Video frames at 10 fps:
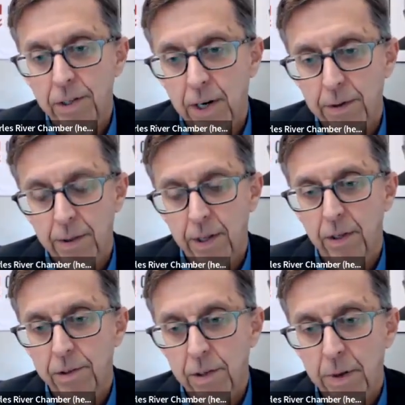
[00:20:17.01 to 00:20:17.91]
So I do think
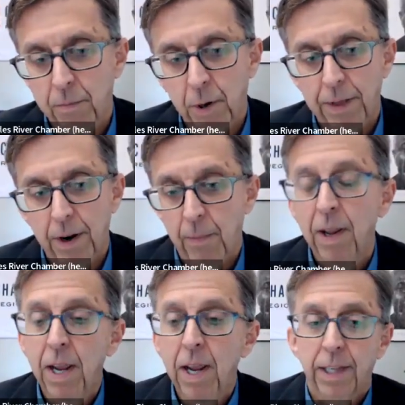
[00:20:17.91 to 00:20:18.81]
there's some input there. But
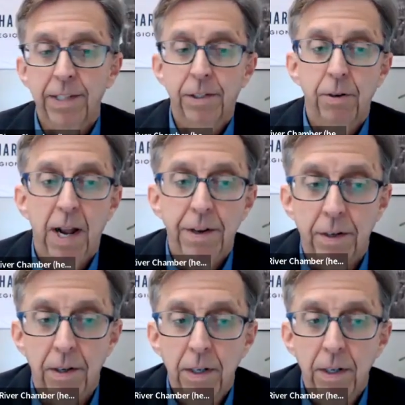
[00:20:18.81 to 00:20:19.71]
let's turn on
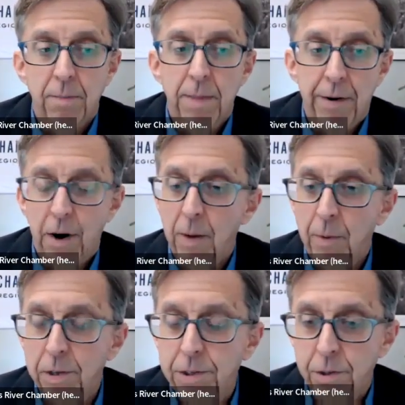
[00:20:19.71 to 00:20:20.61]
to Mount
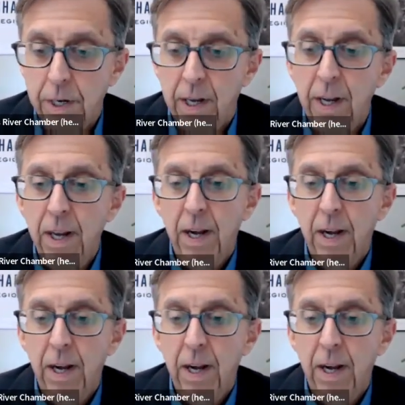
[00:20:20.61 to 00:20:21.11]
Auburn Street,